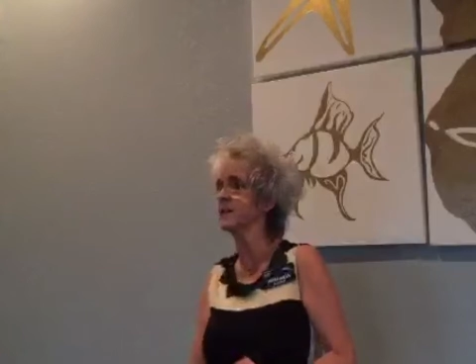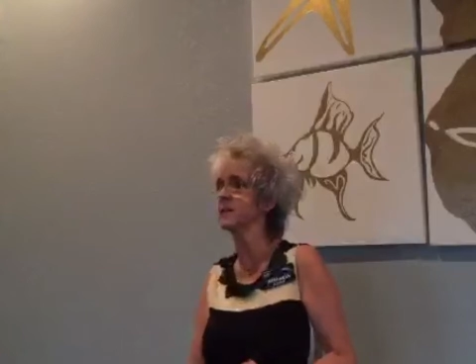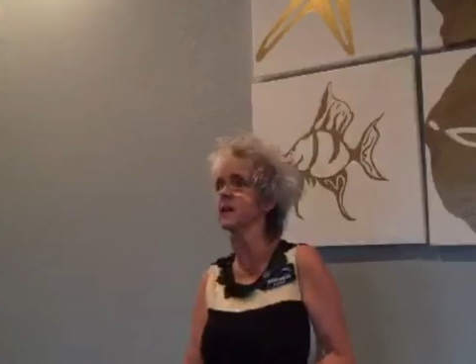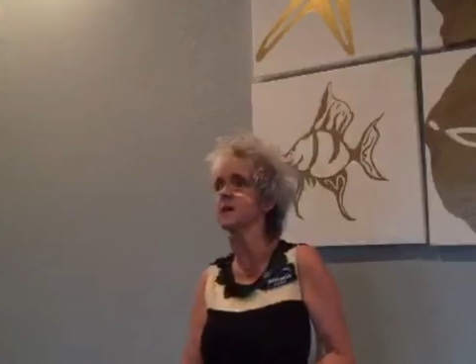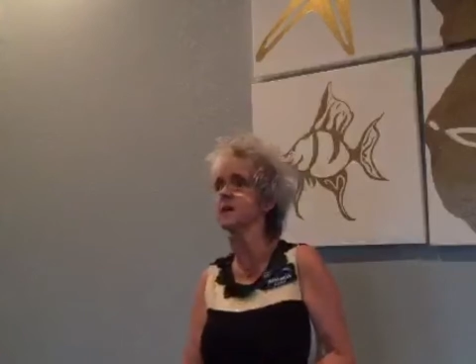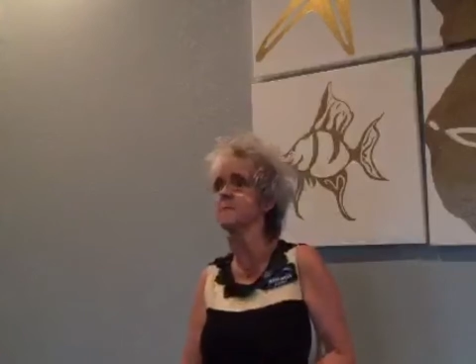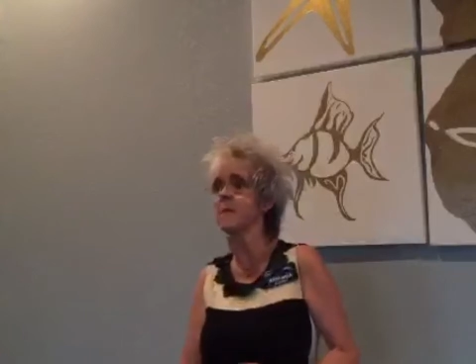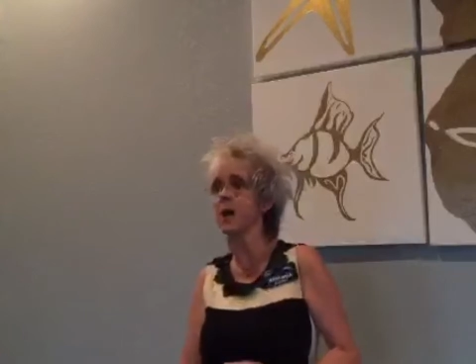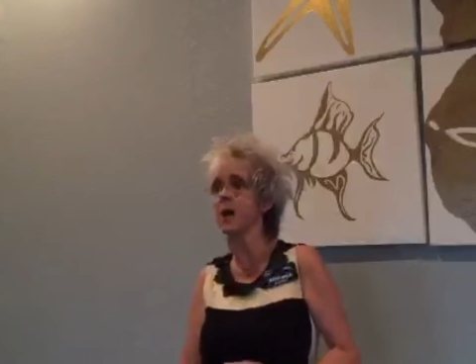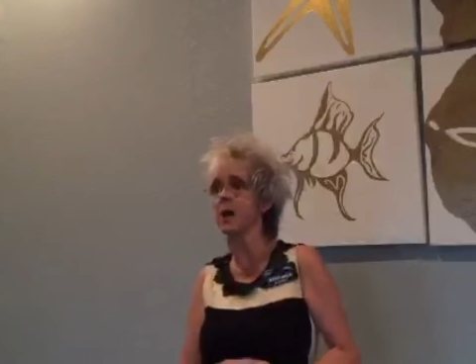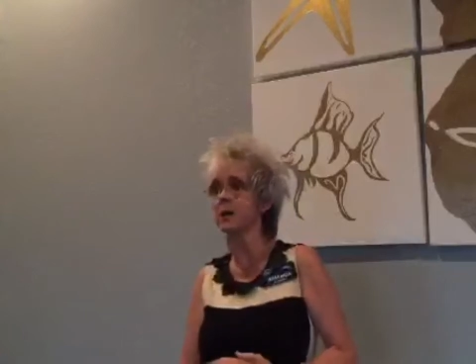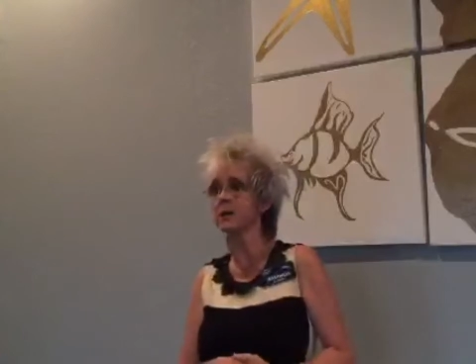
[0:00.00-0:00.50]
her that
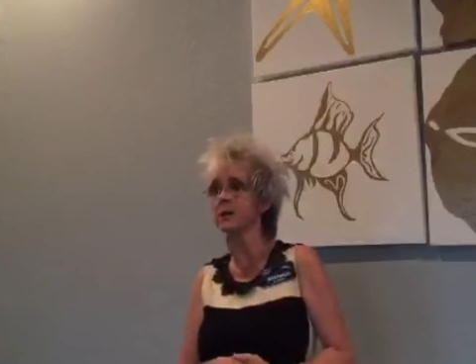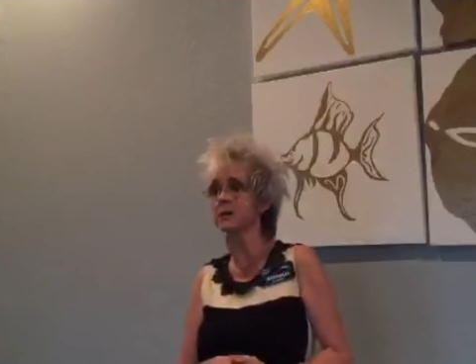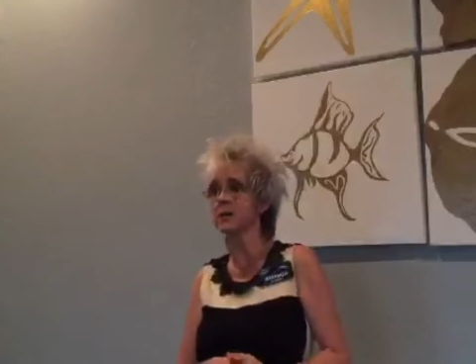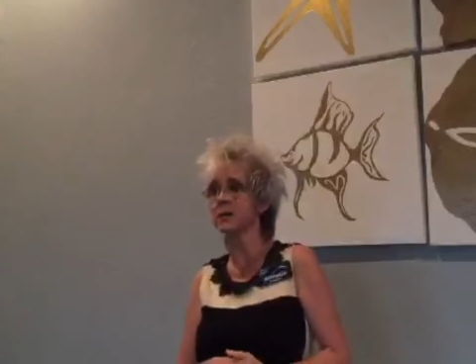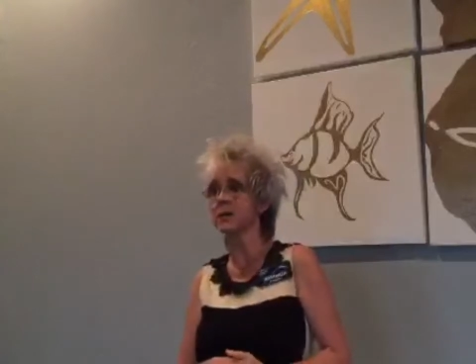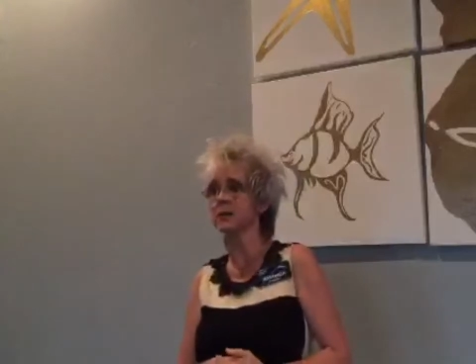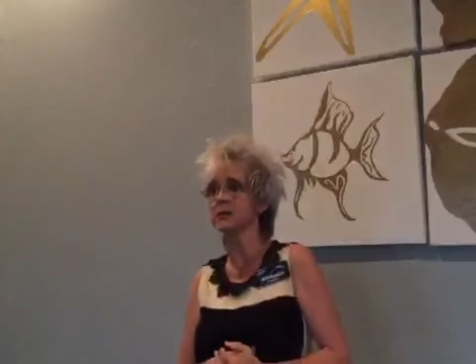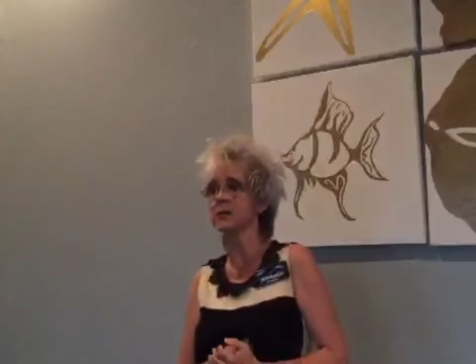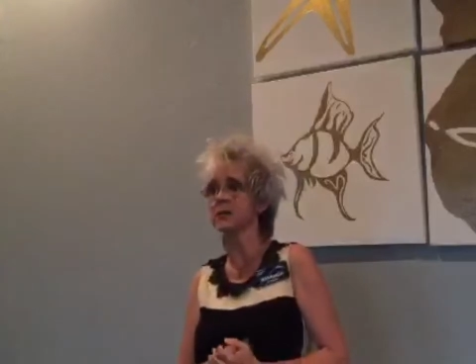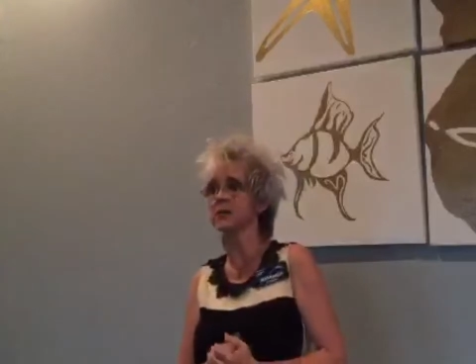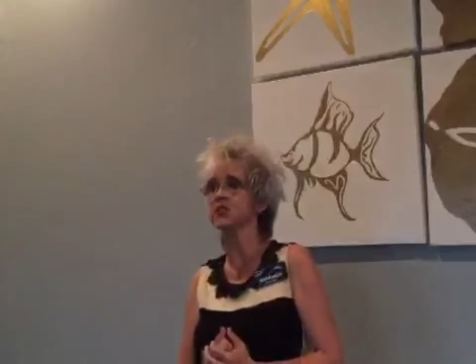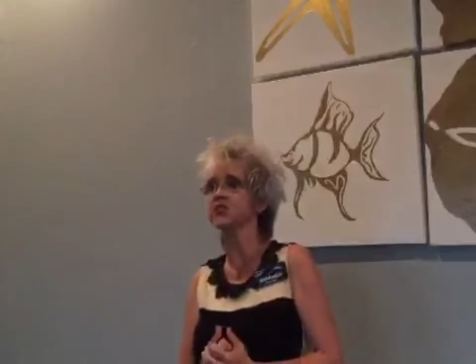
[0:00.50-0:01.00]
her MAGA
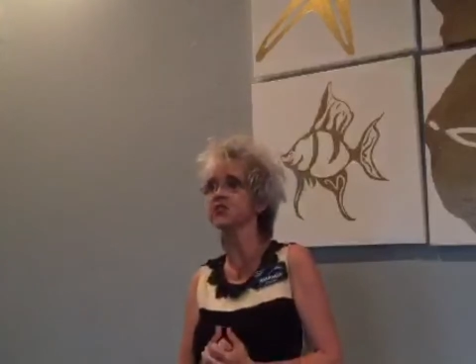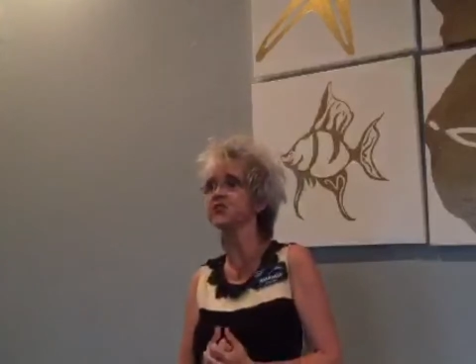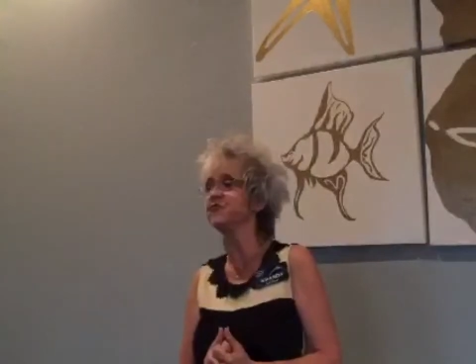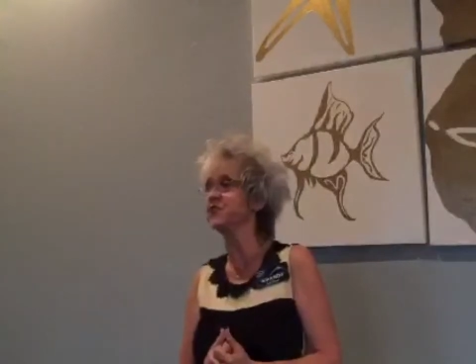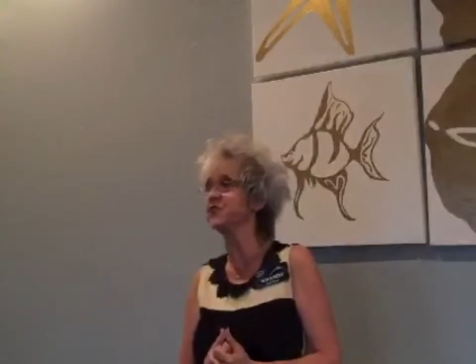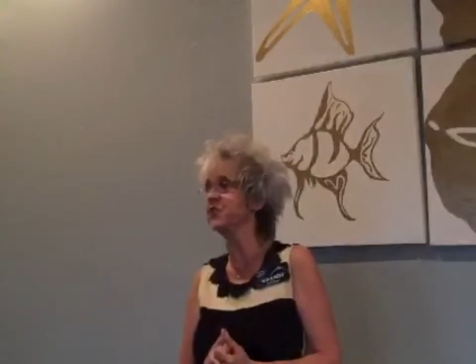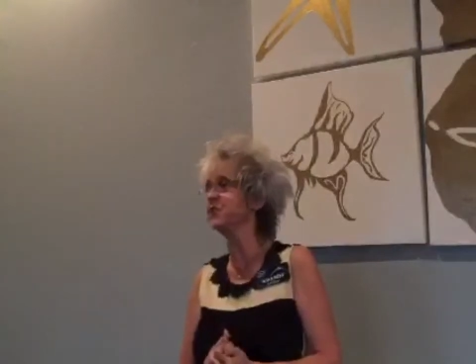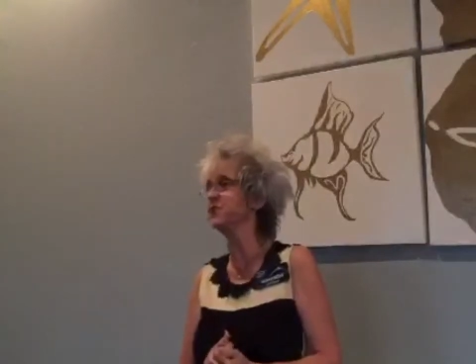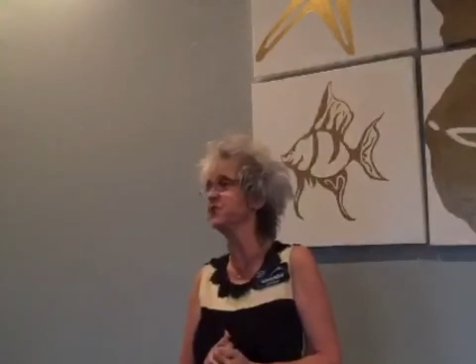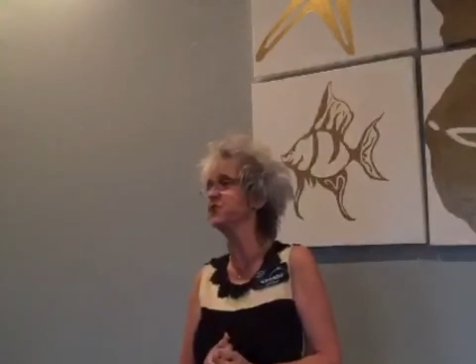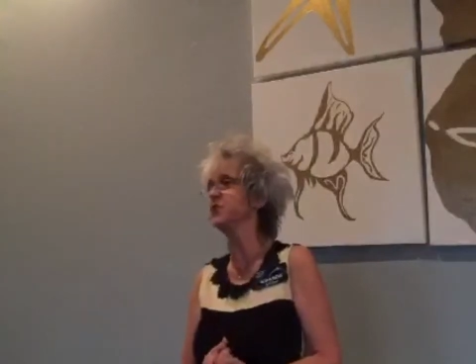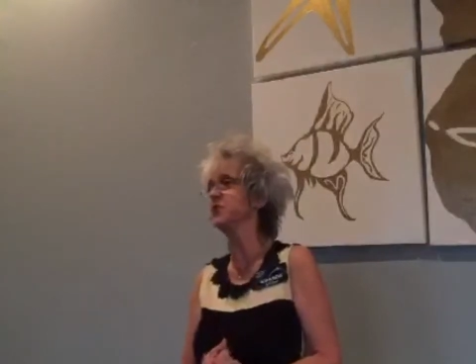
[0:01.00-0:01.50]
test is
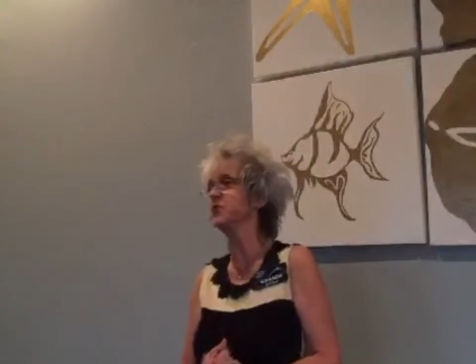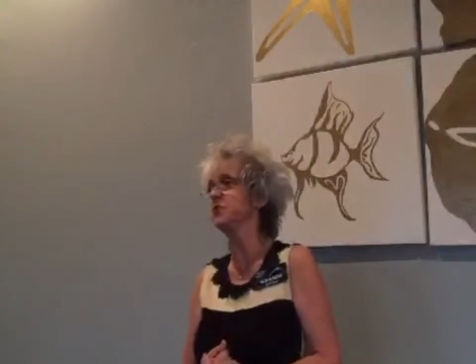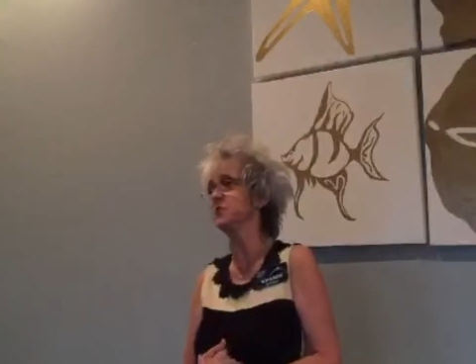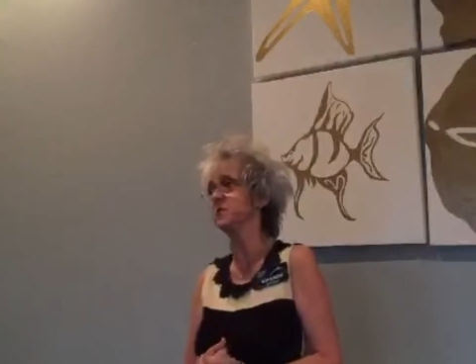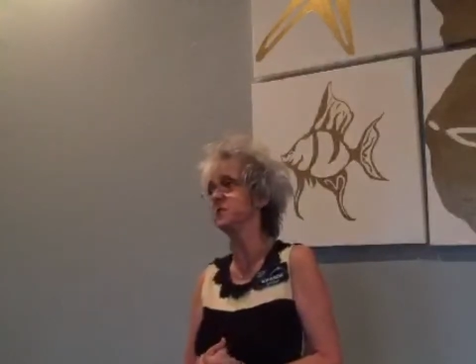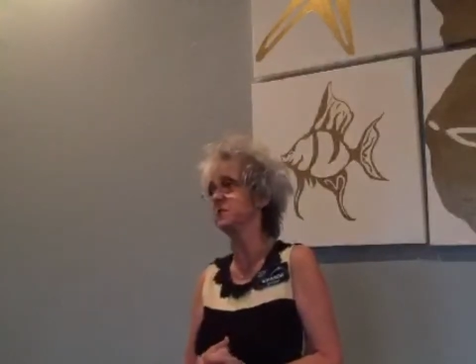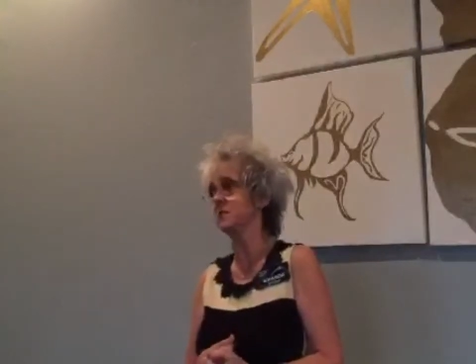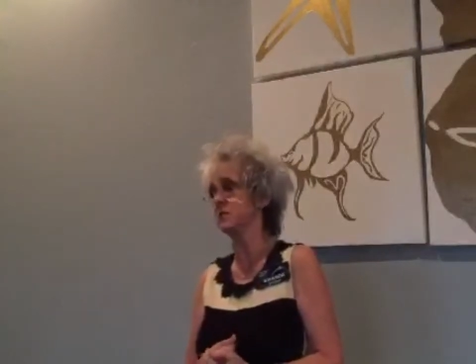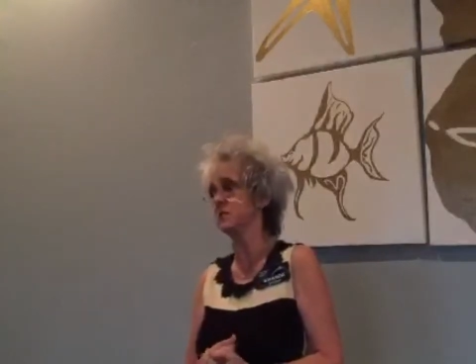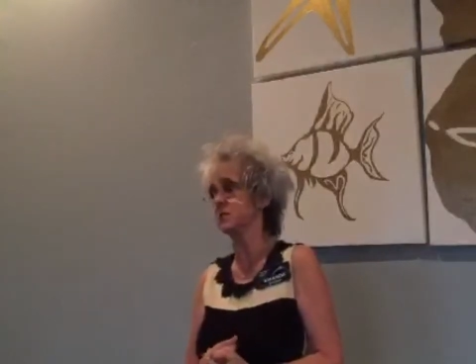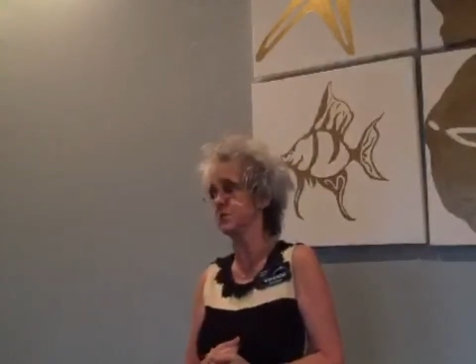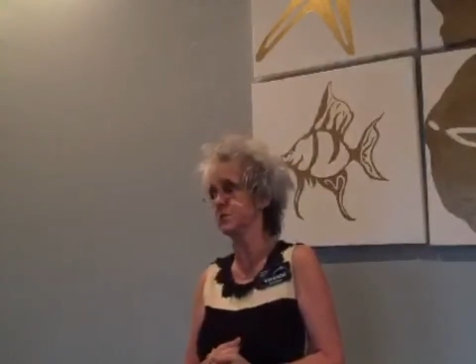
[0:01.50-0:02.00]

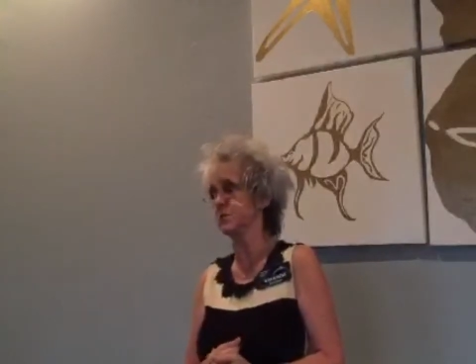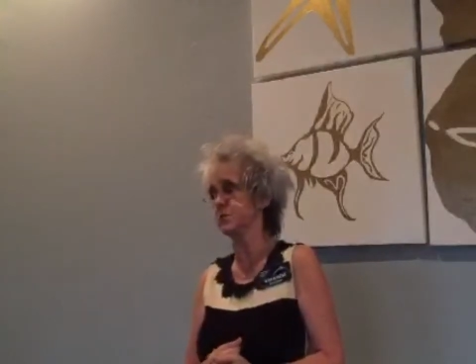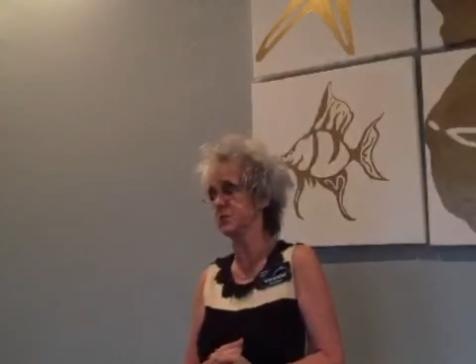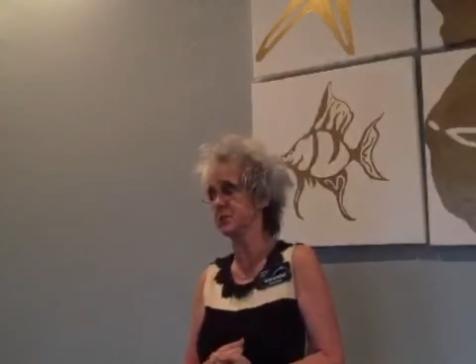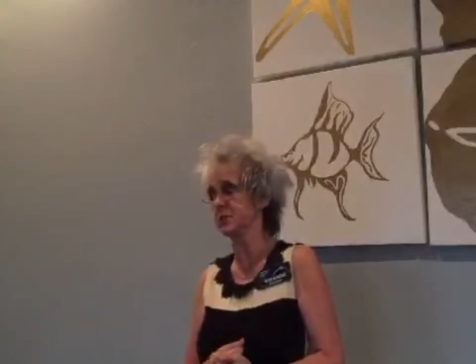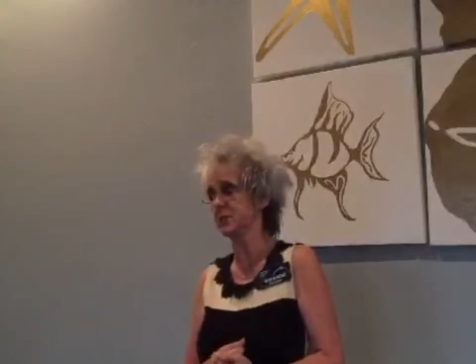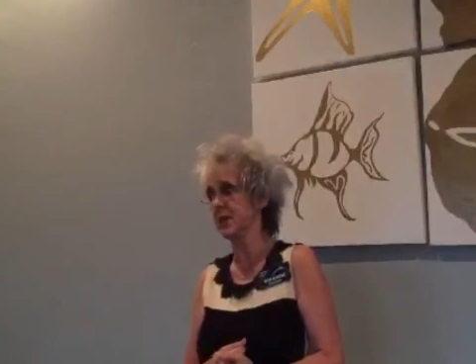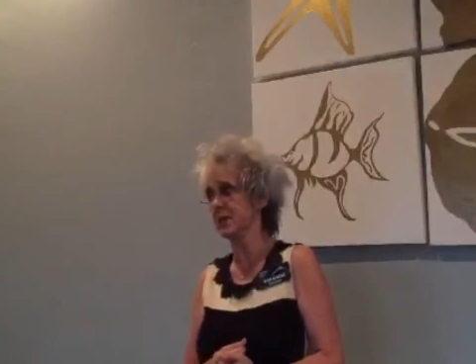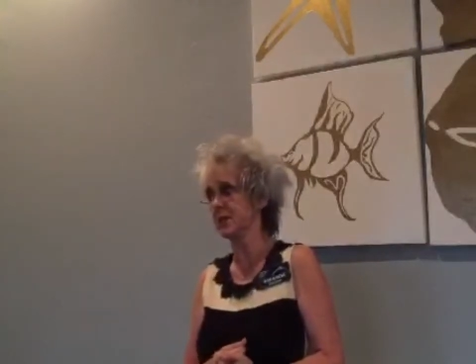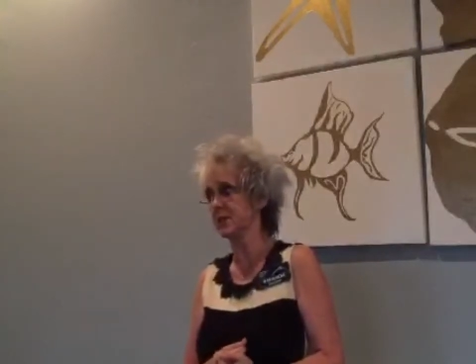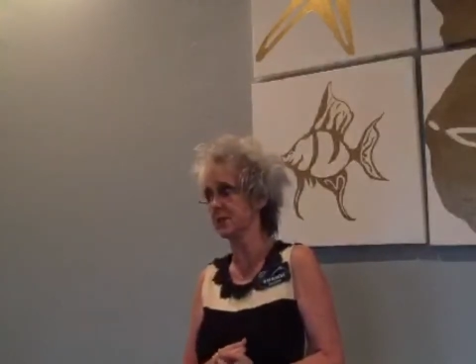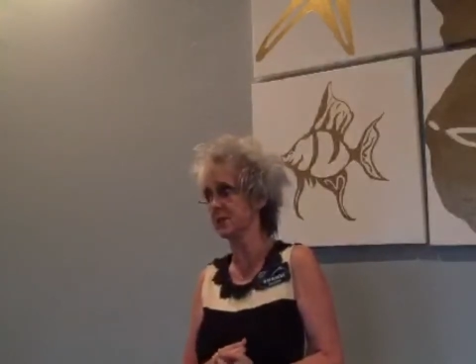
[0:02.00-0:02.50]

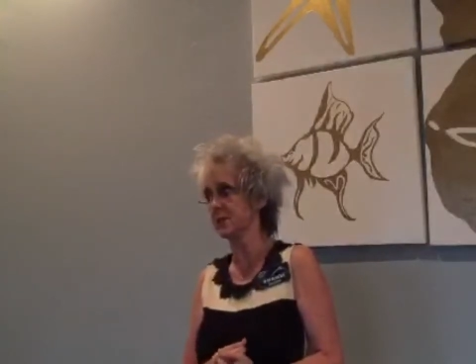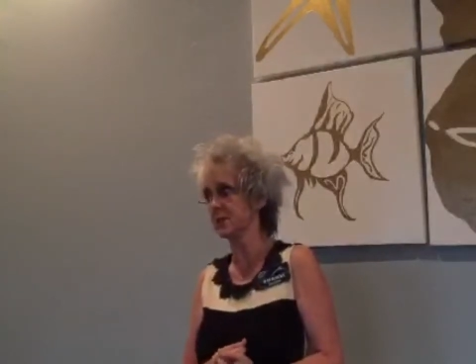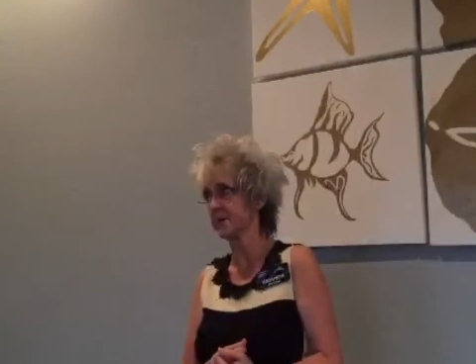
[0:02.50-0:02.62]
56%.